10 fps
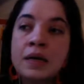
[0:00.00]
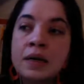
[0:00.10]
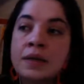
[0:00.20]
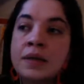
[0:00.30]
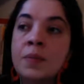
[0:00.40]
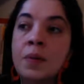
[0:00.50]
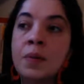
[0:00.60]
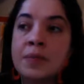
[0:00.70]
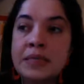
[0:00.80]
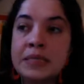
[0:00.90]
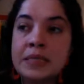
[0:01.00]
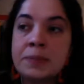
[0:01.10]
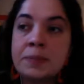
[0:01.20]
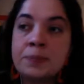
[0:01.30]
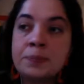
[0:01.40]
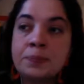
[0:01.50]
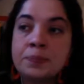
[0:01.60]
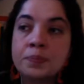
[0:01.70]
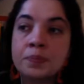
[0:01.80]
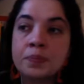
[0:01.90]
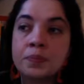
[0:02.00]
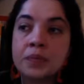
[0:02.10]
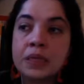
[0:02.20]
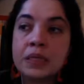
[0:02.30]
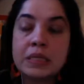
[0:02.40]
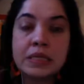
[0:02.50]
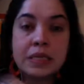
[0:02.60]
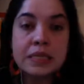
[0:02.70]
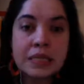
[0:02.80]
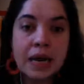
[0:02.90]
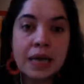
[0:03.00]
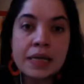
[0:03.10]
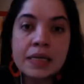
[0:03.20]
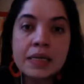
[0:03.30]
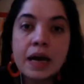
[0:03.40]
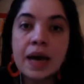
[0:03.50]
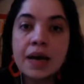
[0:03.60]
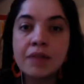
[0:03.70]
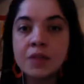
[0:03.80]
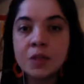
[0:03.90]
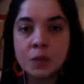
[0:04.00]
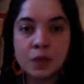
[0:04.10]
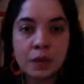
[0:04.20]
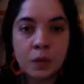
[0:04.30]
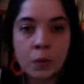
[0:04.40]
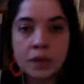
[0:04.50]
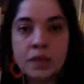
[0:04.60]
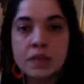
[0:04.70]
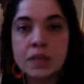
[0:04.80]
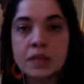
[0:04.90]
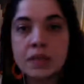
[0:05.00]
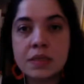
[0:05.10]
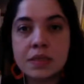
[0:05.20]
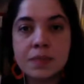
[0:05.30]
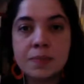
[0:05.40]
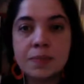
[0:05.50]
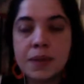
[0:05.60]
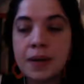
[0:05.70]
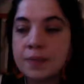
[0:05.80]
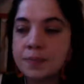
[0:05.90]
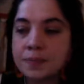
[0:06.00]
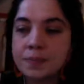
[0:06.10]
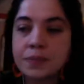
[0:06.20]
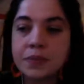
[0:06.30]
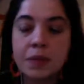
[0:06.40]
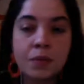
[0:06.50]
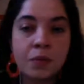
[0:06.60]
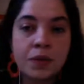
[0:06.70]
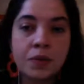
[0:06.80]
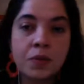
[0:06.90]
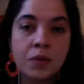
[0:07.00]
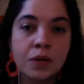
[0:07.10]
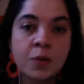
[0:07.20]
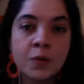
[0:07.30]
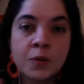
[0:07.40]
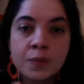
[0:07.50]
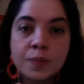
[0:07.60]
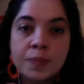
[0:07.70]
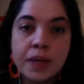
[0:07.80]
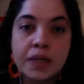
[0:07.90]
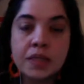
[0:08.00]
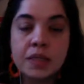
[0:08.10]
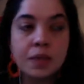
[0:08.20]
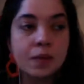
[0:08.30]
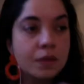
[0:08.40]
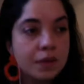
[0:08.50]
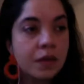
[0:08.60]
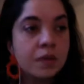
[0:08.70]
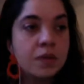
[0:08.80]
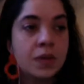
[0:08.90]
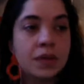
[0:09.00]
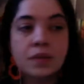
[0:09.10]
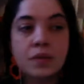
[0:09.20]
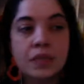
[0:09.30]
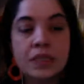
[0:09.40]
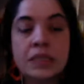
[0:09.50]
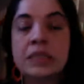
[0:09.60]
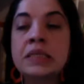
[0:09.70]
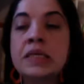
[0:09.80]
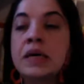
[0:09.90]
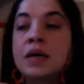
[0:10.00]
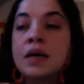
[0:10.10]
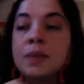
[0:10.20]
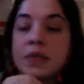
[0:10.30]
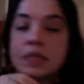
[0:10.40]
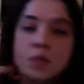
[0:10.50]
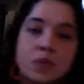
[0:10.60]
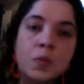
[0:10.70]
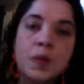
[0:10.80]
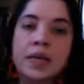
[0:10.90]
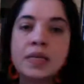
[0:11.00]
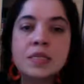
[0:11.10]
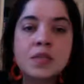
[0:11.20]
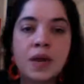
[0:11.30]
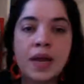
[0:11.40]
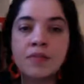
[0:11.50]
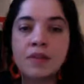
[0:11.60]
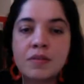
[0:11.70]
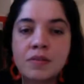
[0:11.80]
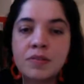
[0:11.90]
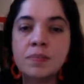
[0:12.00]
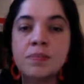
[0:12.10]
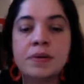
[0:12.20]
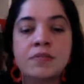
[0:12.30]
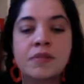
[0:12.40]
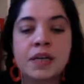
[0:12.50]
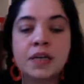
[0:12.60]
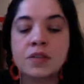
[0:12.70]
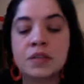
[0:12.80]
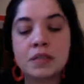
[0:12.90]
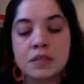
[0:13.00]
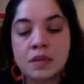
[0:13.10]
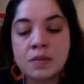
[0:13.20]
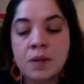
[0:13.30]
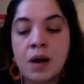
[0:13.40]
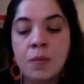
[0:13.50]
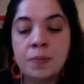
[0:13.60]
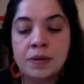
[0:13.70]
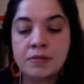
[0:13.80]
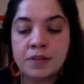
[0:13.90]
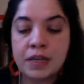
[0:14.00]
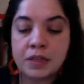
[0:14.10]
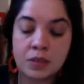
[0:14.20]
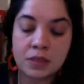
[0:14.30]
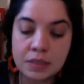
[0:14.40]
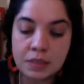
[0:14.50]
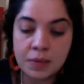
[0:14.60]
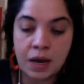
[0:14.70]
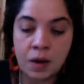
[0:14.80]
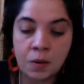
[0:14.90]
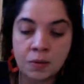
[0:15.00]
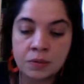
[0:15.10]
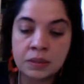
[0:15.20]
The problem is, since I started, I never told anyone that it exists. Yeah, number 1 rule of marketing. Don't tell anyone. No, I didn't. Because I was waiting until I have everything perfect, or somehow perfect, or somehow